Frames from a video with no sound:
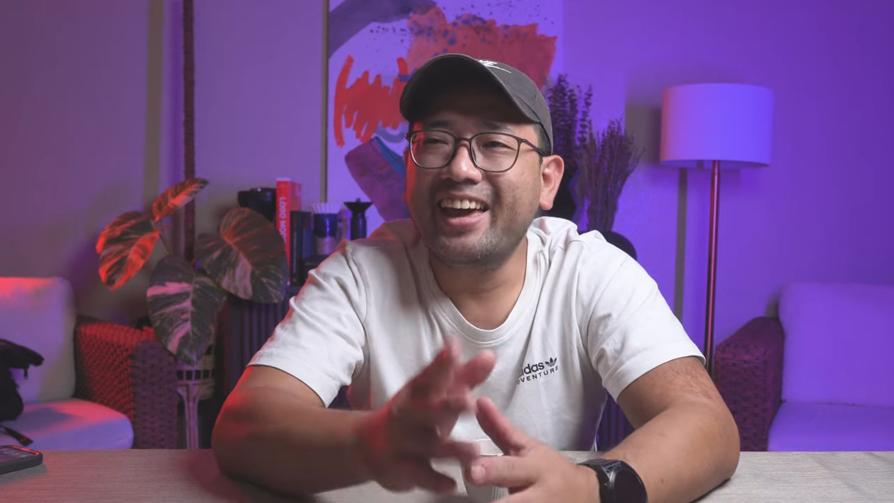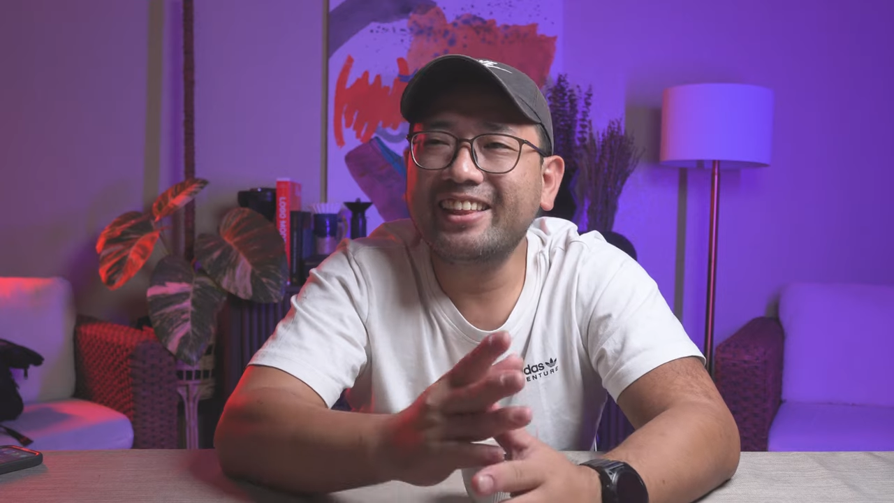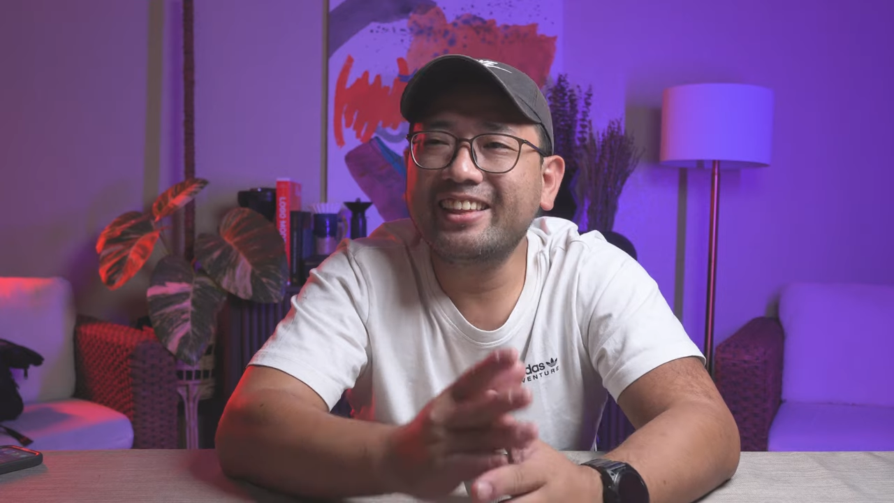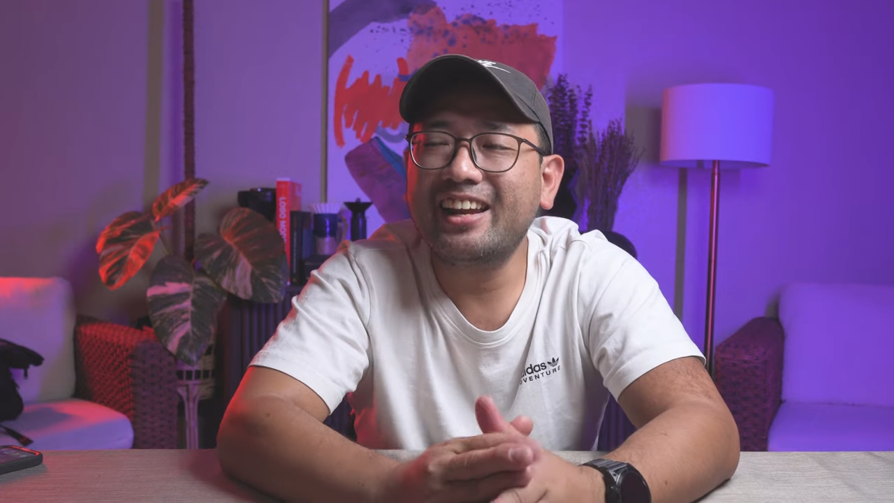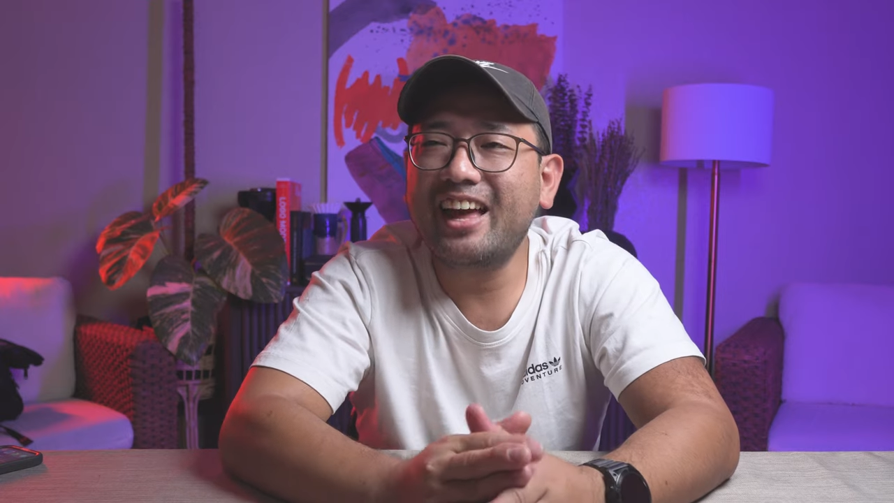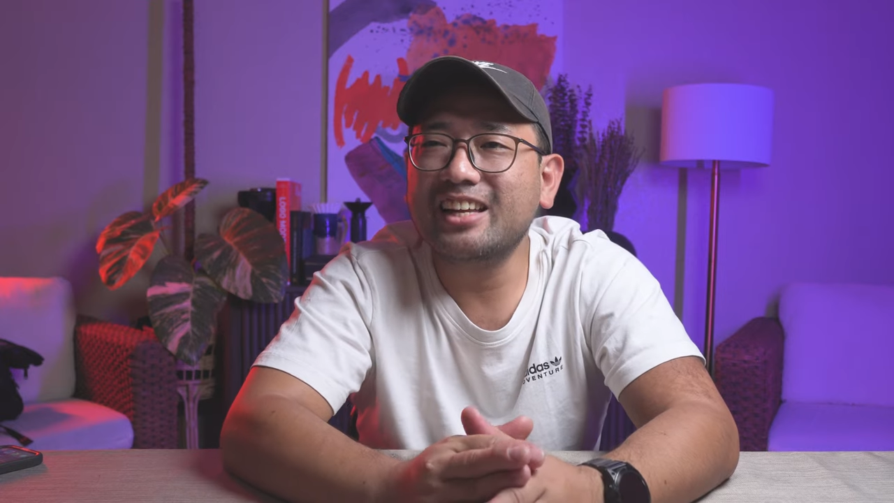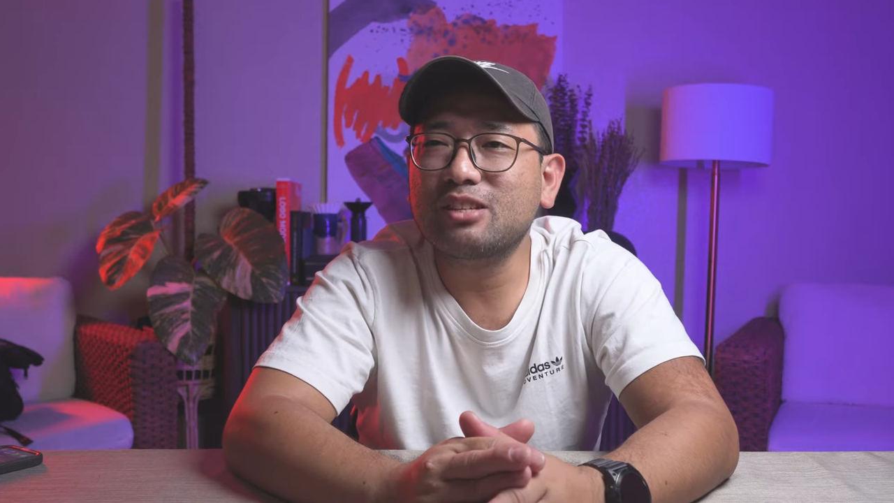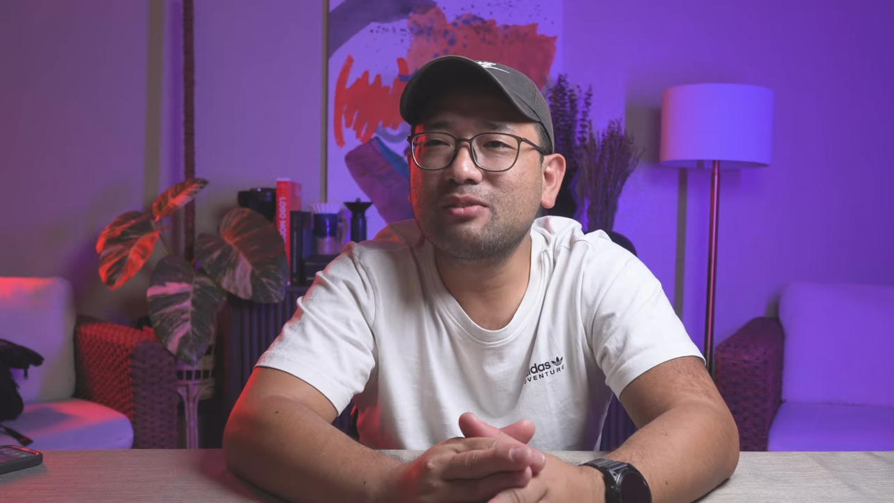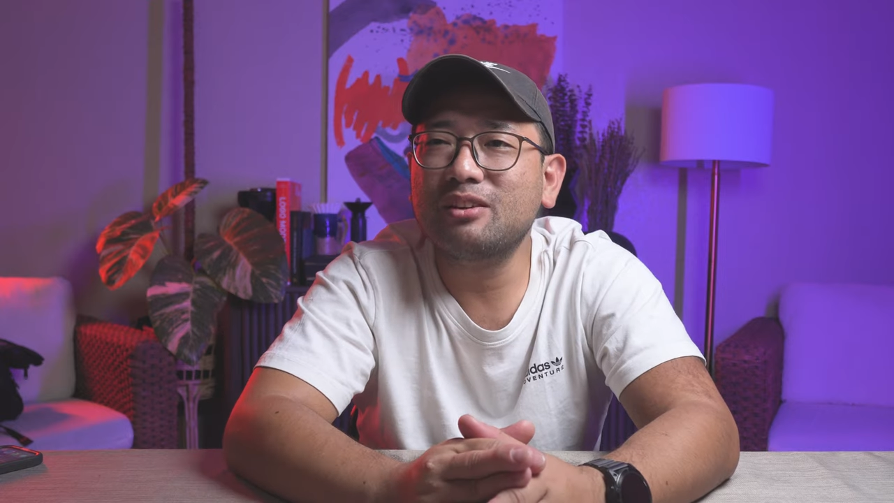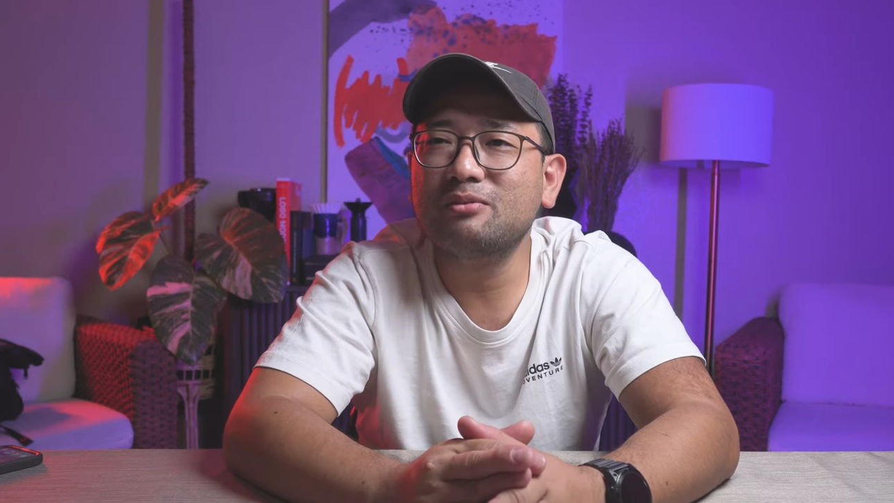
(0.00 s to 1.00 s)
and the
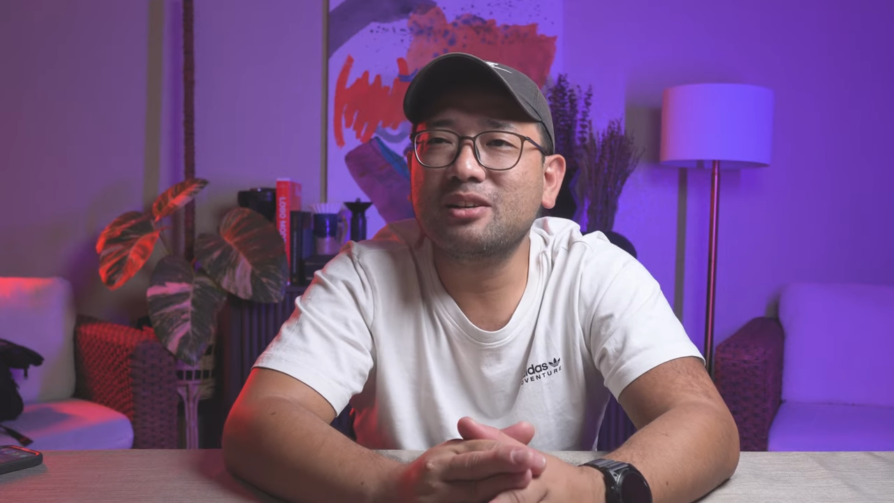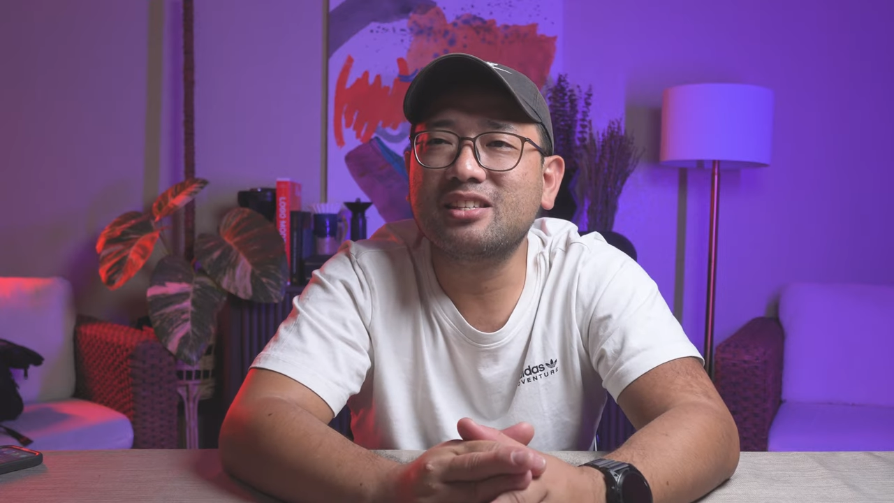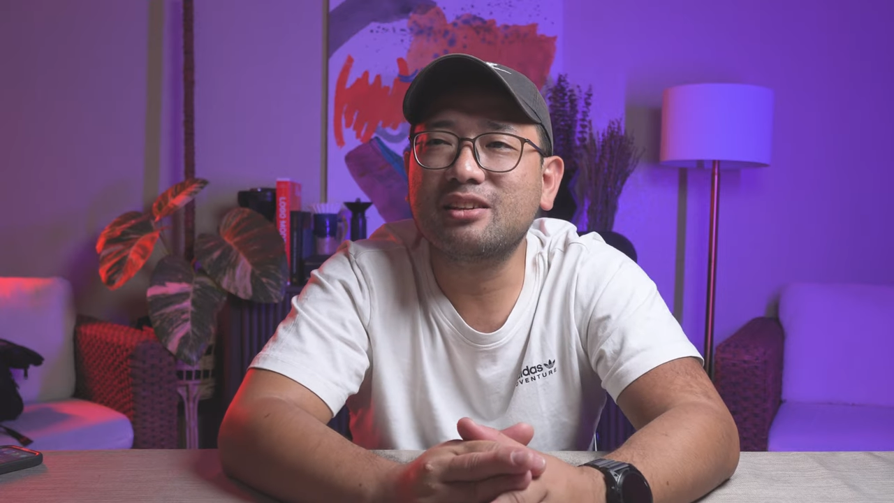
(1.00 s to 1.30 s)
last one was